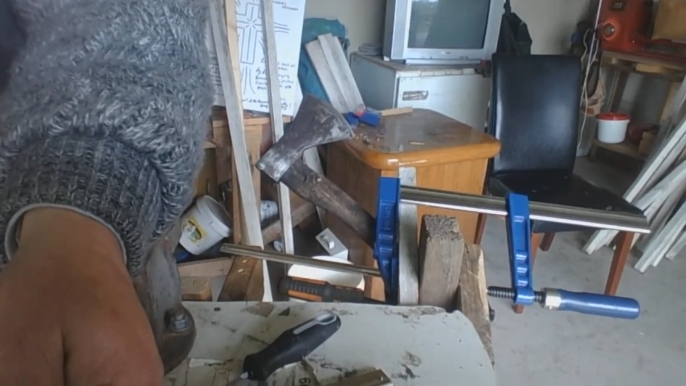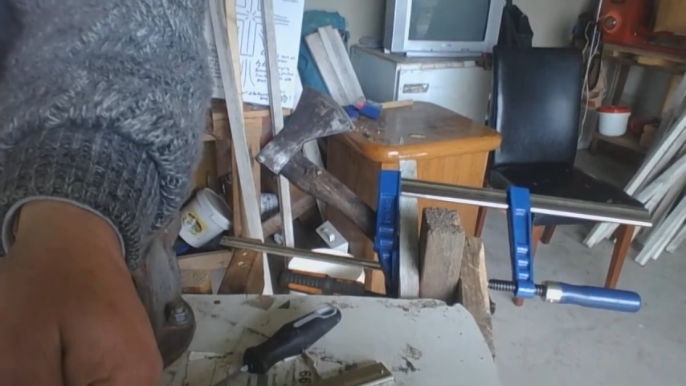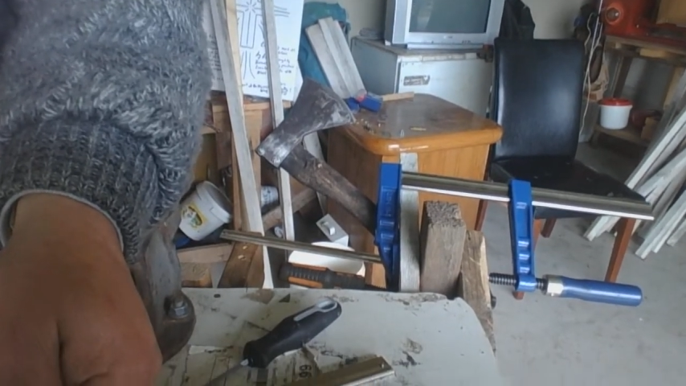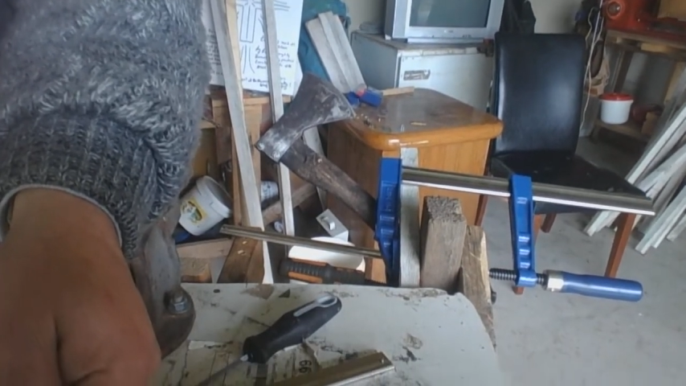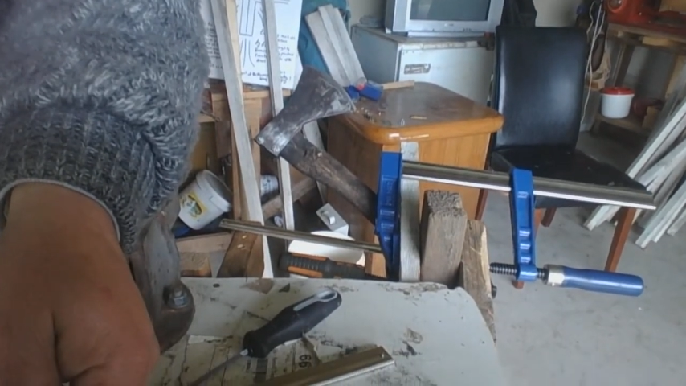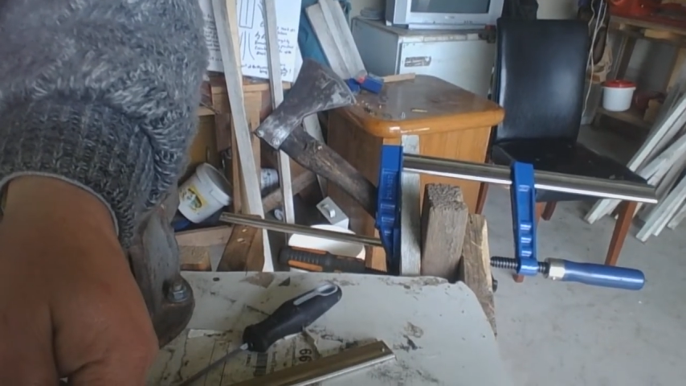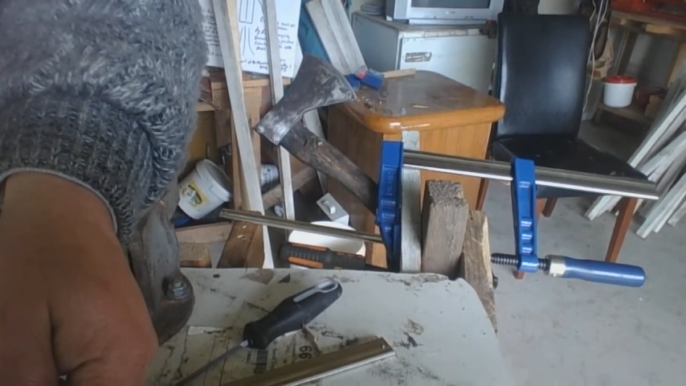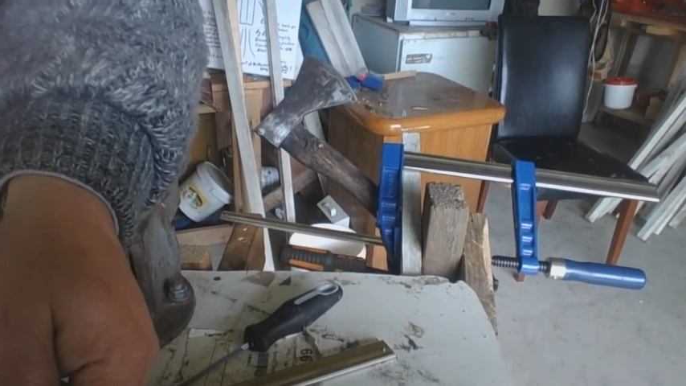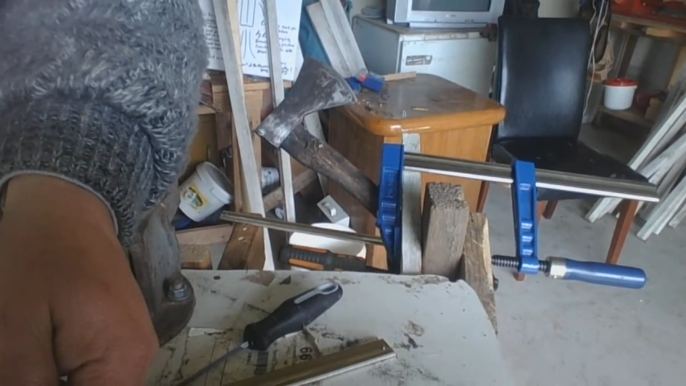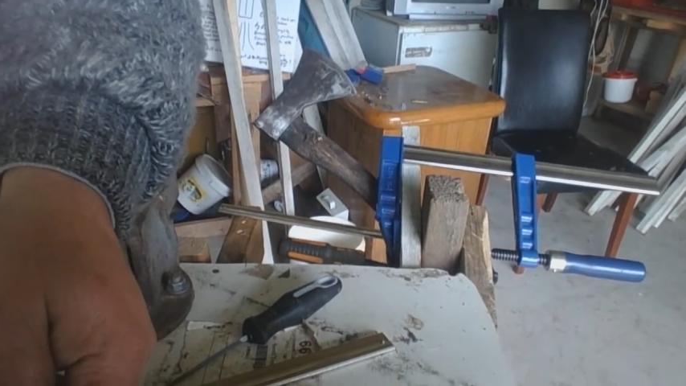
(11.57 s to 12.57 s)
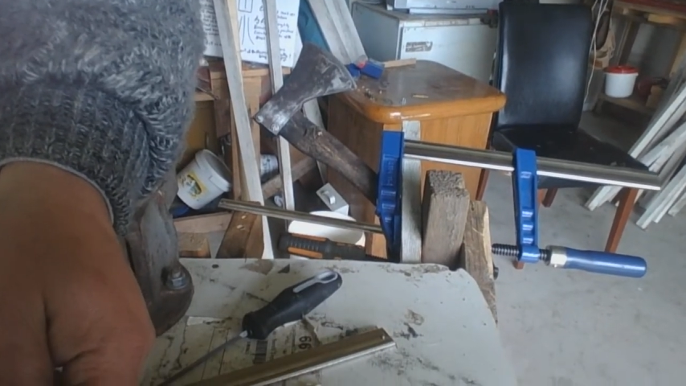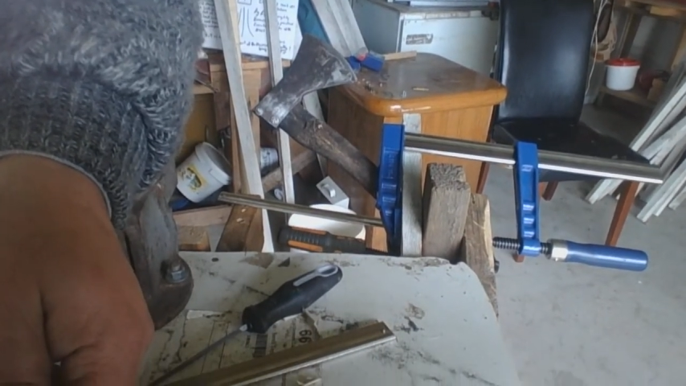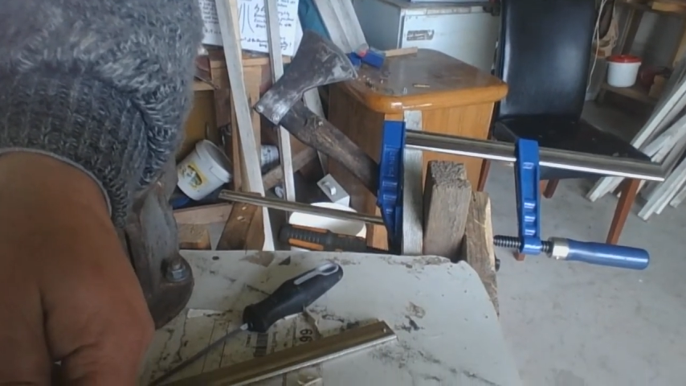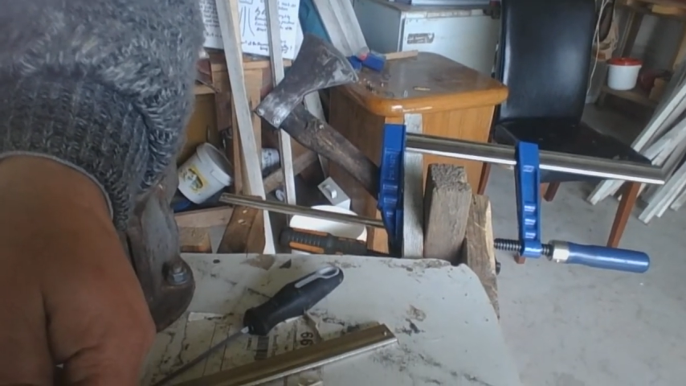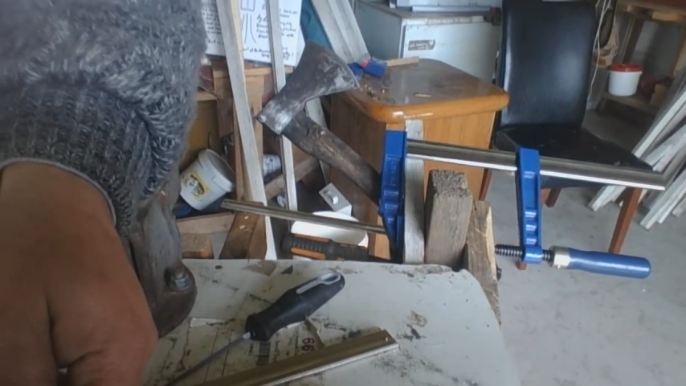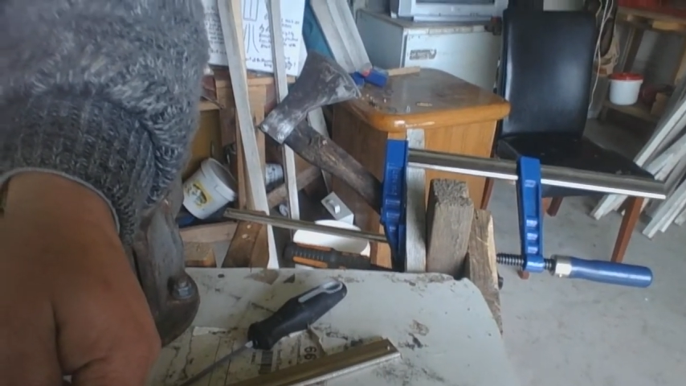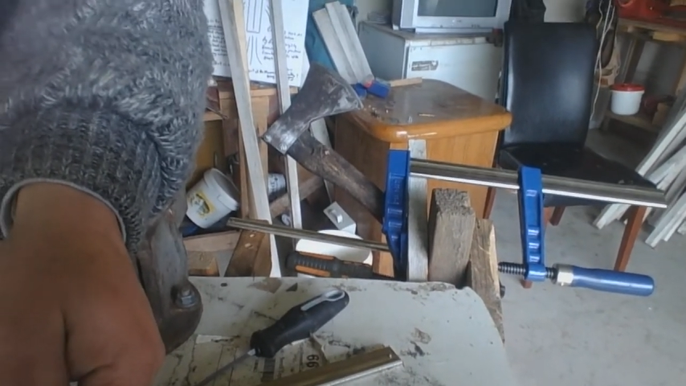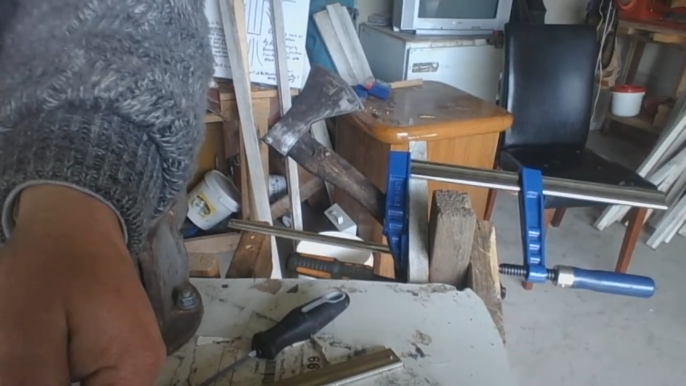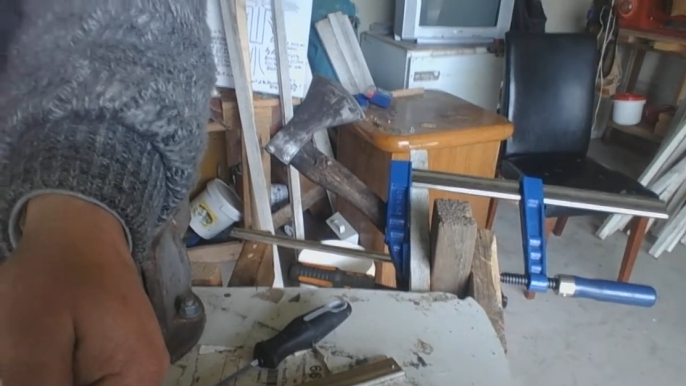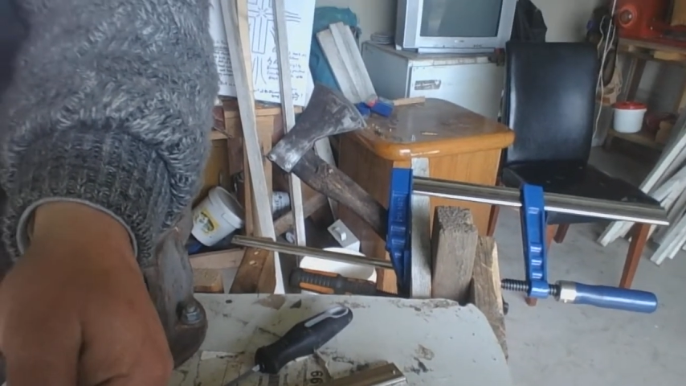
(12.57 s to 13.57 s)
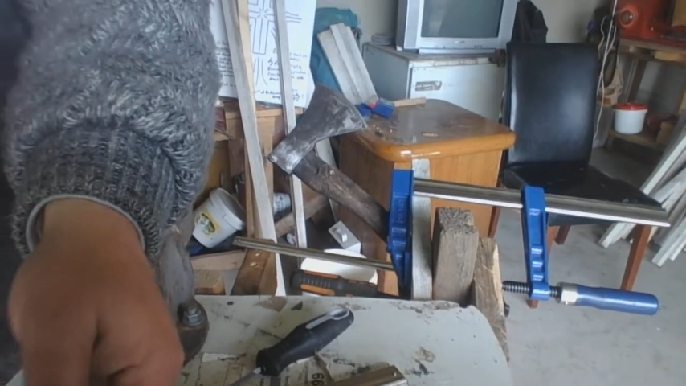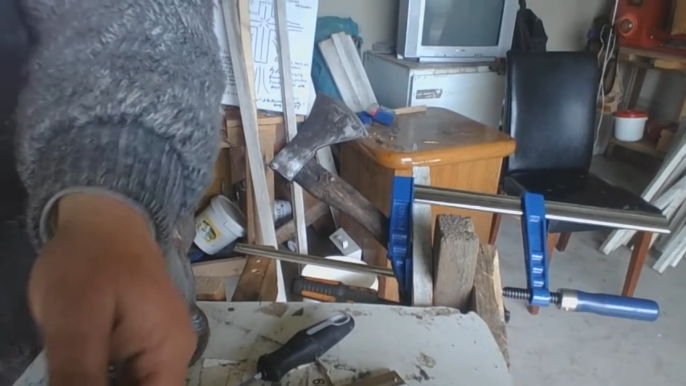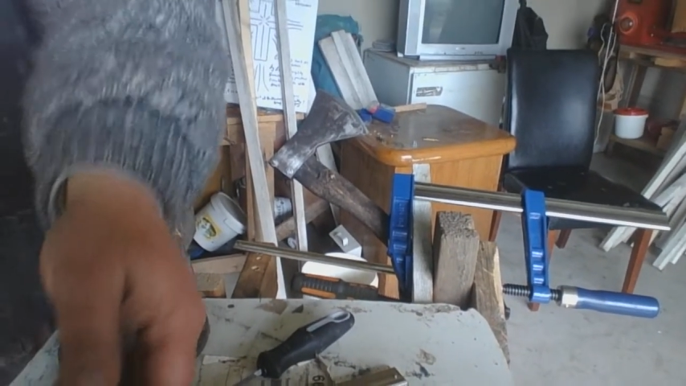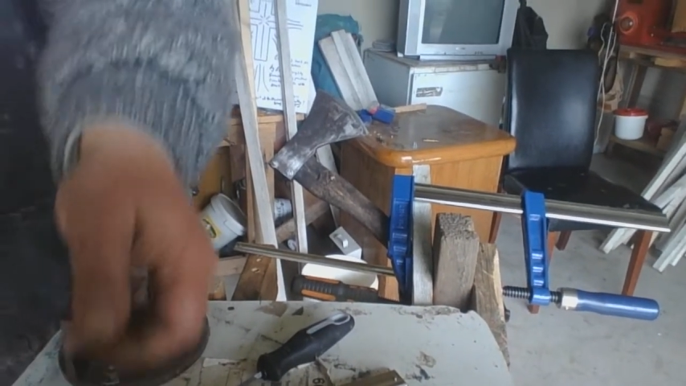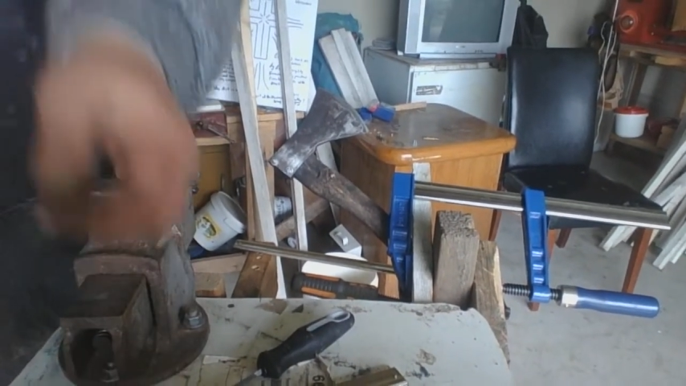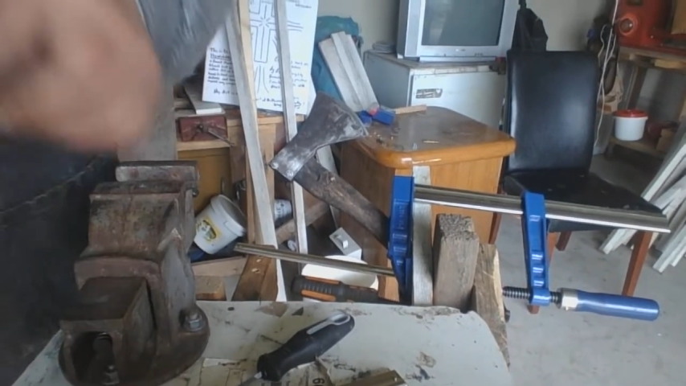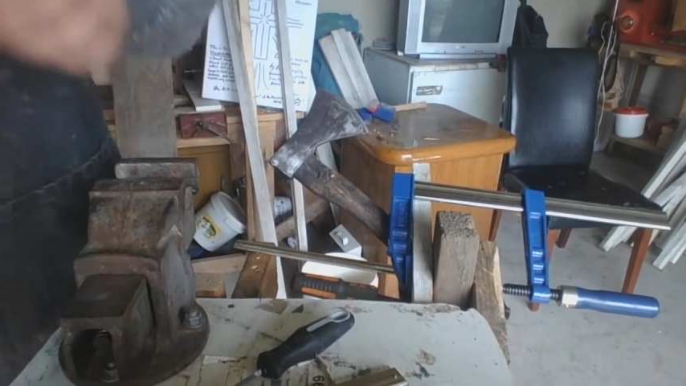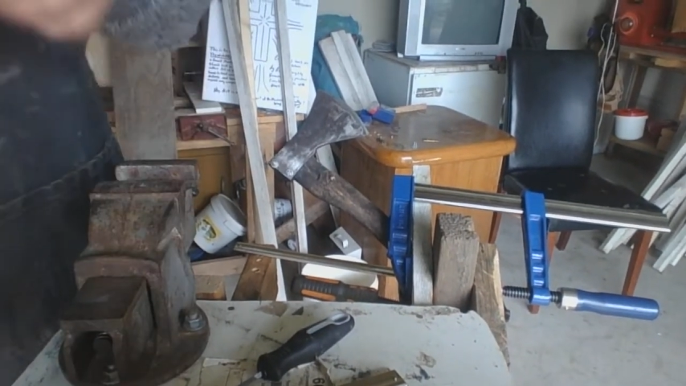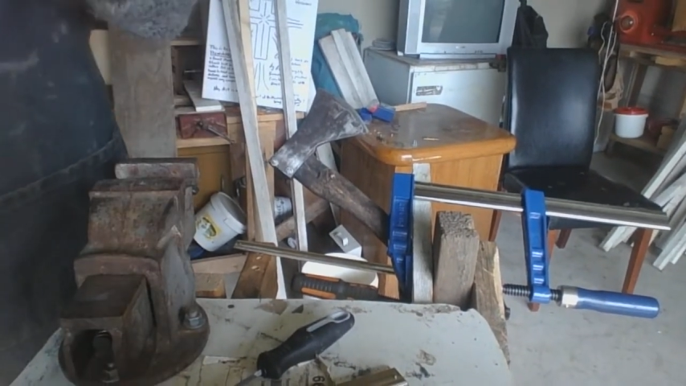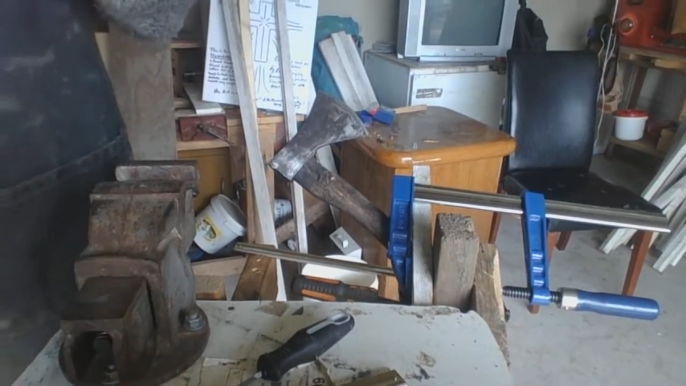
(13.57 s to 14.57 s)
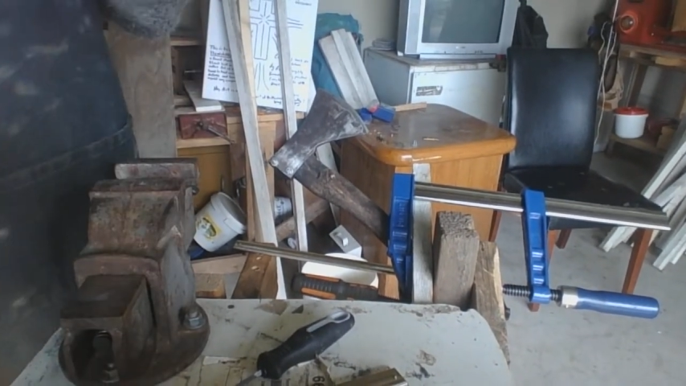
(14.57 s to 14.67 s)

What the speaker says: [unreadable: no face in view]